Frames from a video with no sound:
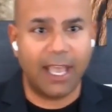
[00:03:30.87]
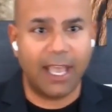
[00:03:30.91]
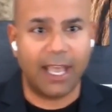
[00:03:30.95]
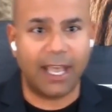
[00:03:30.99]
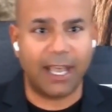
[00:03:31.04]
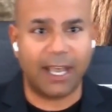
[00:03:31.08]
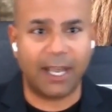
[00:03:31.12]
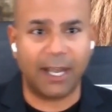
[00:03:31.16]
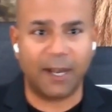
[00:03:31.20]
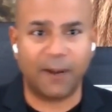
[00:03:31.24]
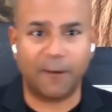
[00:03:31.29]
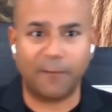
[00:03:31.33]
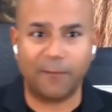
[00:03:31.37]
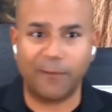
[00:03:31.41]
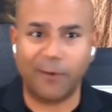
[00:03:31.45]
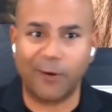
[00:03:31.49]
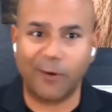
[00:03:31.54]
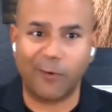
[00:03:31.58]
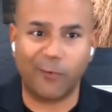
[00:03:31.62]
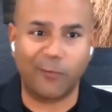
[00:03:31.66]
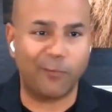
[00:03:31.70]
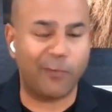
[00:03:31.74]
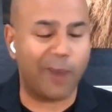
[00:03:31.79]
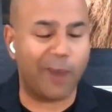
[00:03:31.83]

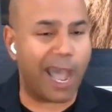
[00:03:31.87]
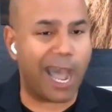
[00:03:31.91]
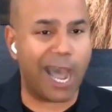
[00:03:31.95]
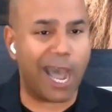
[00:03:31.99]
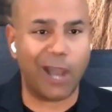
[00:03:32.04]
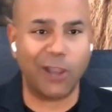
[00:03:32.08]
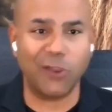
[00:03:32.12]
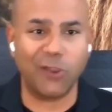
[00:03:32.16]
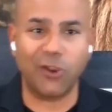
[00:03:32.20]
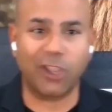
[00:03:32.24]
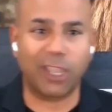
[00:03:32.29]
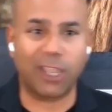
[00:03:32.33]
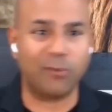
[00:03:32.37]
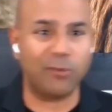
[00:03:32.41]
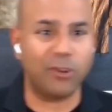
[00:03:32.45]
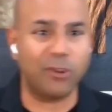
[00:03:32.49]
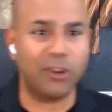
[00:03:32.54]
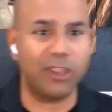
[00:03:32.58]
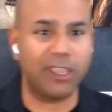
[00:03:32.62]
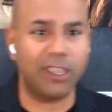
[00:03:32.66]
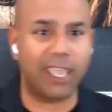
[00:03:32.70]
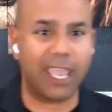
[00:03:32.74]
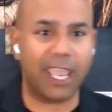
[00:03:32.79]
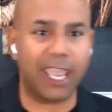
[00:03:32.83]
How you
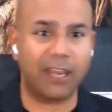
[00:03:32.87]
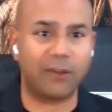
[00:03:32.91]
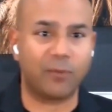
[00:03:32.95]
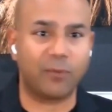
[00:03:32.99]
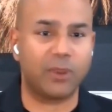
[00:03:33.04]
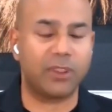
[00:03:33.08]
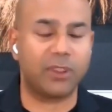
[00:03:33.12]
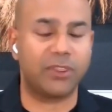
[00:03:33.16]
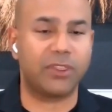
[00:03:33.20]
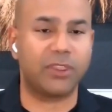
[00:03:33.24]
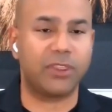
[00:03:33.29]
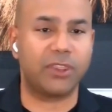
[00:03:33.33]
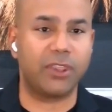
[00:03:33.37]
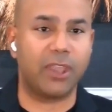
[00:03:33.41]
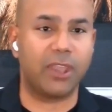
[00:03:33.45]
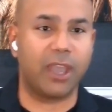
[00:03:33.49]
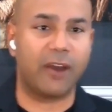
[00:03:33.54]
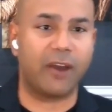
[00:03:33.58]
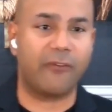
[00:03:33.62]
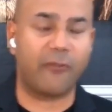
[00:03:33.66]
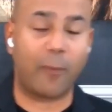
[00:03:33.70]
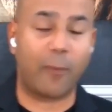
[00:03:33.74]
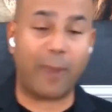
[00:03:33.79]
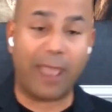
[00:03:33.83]
communicate with,
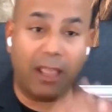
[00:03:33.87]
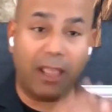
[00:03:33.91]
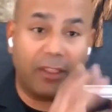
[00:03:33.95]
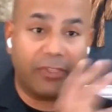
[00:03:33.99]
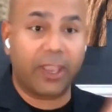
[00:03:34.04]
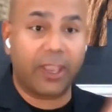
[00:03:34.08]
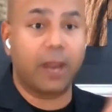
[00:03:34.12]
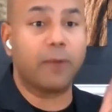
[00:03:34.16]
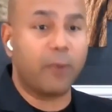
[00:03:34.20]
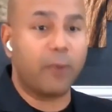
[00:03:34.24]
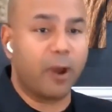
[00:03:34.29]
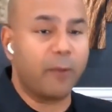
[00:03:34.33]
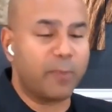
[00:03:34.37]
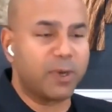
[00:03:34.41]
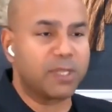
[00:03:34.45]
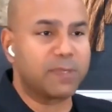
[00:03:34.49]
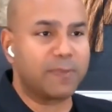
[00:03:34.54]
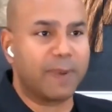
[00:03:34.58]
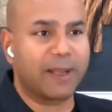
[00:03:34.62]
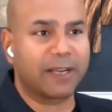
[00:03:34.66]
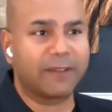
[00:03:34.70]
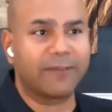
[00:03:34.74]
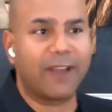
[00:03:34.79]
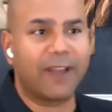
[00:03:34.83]
from a healthcare
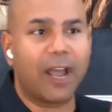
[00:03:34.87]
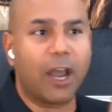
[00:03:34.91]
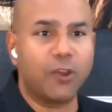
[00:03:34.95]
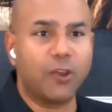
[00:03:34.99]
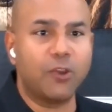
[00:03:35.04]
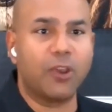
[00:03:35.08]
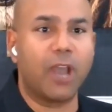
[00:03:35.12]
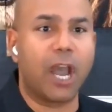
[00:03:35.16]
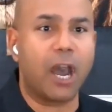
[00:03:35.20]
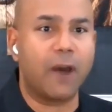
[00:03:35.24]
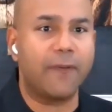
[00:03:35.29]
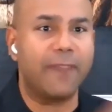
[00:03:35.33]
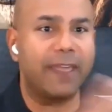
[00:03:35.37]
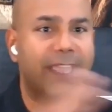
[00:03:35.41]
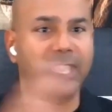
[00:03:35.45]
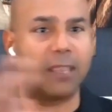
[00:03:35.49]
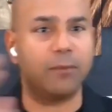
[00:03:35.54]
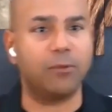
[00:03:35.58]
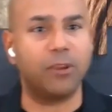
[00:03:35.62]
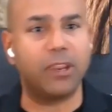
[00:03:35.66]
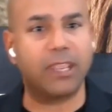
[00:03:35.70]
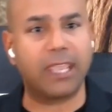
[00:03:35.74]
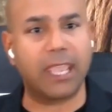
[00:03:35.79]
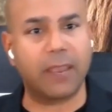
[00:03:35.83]
perspective, how they
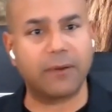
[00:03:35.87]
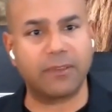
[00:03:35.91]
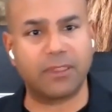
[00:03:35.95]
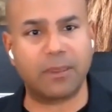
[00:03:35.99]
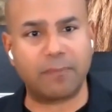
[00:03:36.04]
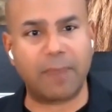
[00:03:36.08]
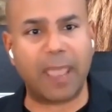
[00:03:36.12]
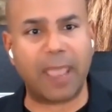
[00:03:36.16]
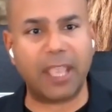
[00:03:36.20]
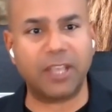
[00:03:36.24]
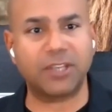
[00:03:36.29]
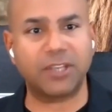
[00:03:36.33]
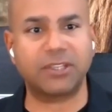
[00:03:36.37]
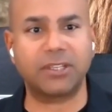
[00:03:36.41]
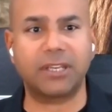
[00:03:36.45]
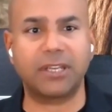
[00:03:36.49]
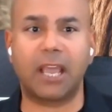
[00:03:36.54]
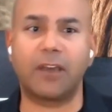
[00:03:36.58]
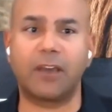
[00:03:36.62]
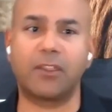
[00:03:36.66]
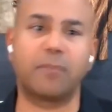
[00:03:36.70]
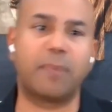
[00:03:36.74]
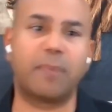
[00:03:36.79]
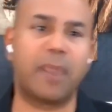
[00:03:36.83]
communicate with the
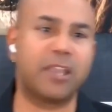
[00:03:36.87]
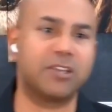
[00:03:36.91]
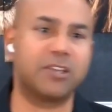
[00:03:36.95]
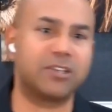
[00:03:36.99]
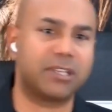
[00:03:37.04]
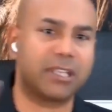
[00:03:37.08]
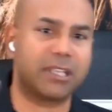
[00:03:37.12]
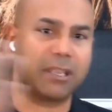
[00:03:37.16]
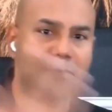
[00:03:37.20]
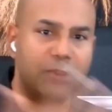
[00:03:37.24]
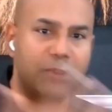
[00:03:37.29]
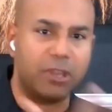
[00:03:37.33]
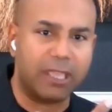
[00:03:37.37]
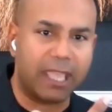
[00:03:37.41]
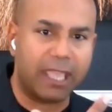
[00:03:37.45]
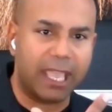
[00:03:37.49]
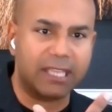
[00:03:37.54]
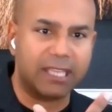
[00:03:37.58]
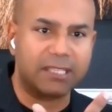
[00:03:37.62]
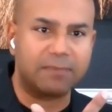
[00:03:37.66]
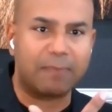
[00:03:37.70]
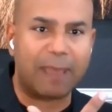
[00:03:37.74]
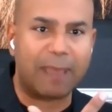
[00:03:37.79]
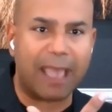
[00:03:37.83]
patient, how the patient
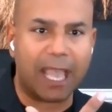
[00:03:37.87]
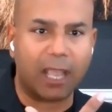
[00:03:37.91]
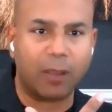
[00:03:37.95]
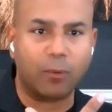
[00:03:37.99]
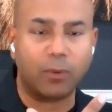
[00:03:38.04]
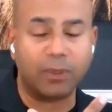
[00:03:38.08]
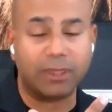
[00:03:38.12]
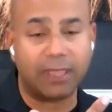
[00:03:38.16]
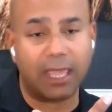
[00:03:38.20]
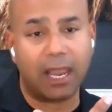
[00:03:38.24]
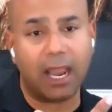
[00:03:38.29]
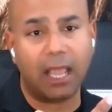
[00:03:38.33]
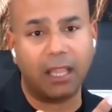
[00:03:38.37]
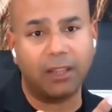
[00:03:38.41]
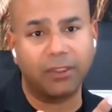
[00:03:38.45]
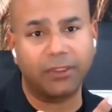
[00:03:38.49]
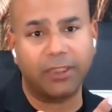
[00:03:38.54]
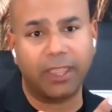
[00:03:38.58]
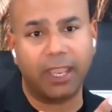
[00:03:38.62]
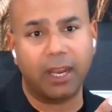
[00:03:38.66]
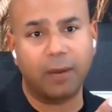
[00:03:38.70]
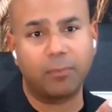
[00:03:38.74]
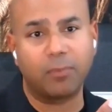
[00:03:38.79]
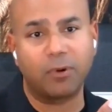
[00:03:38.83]
communicates back with that
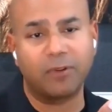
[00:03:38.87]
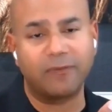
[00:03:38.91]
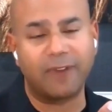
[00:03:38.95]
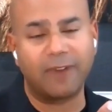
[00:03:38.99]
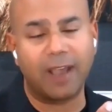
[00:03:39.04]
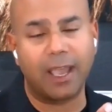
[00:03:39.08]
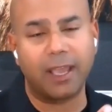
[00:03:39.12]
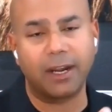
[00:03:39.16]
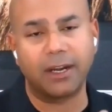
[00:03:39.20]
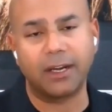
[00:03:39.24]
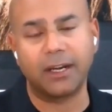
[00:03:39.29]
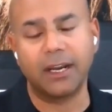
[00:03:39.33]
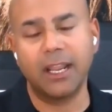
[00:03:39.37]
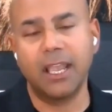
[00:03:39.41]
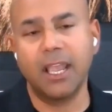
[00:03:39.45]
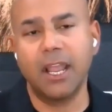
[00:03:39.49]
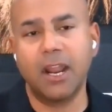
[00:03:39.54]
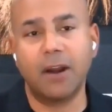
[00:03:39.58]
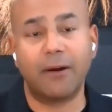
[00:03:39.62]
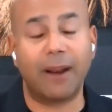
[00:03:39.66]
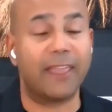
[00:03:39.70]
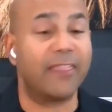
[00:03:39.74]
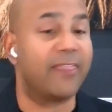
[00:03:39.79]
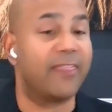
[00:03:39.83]
healthcare provider,
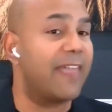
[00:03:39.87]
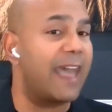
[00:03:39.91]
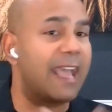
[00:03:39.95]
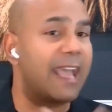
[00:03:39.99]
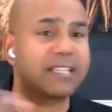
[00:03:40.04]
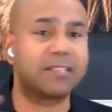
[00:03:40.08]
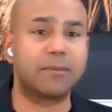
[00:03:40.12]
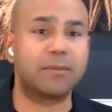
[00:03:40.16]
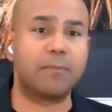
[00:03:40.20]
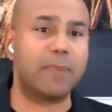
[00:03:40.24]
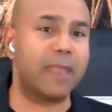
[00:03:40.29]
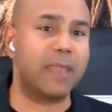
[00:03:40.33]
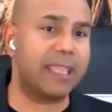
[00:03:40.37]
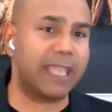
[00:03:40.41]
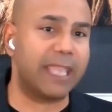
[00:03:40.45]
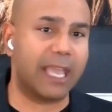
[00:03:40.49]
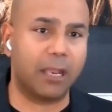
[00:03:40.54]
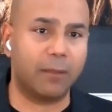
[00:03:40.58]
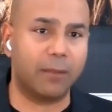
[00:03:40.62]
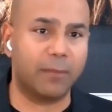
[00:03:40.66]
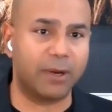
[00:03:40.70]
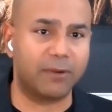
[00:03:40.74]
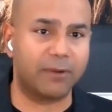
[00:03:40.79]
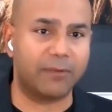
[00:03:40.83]
right? That's a big
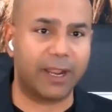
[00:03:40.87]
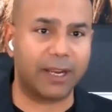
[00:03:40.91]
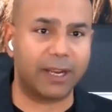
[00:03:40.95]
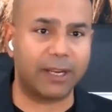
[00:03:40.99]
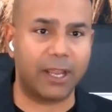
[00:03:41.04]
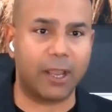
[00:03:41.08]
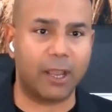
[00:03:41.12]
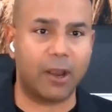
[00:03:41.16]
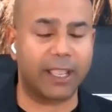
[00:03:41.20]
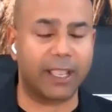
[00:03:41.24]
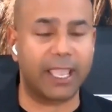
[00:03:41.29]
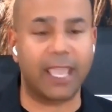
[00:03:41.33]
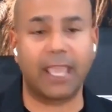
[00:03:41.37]
element right now.